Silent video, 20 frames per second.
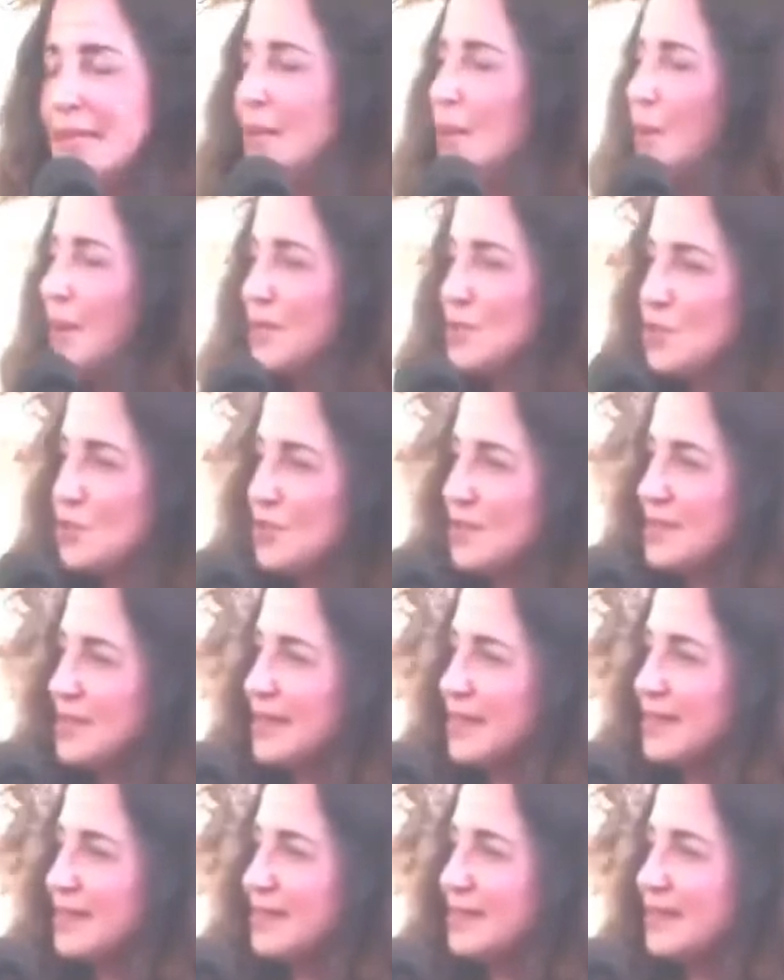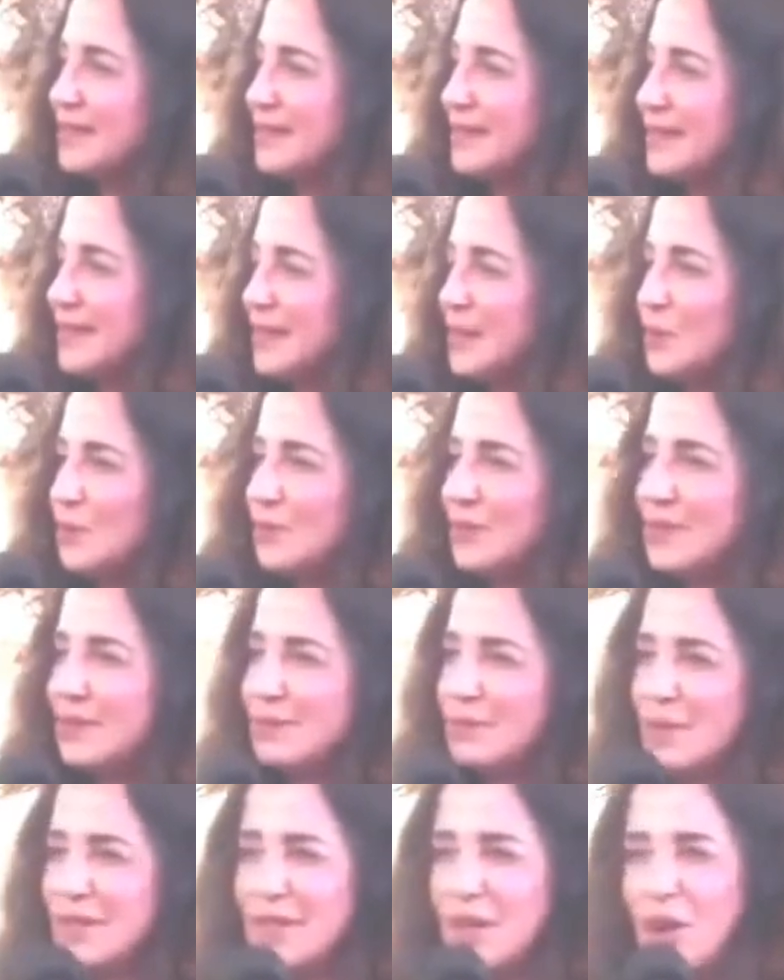any questions that
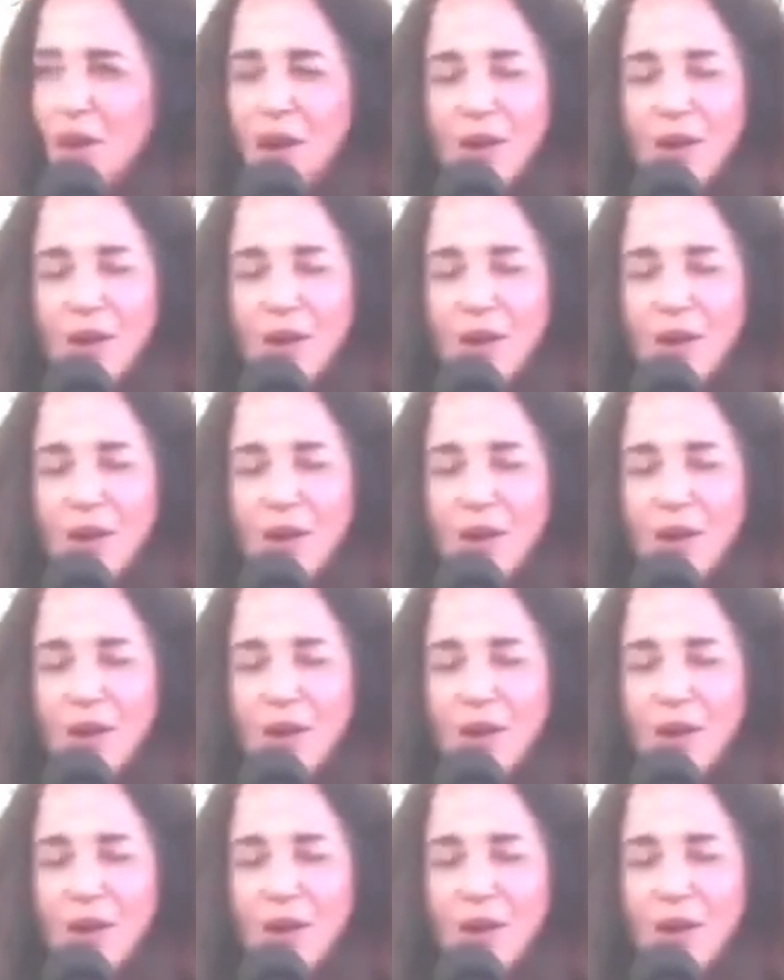anyone want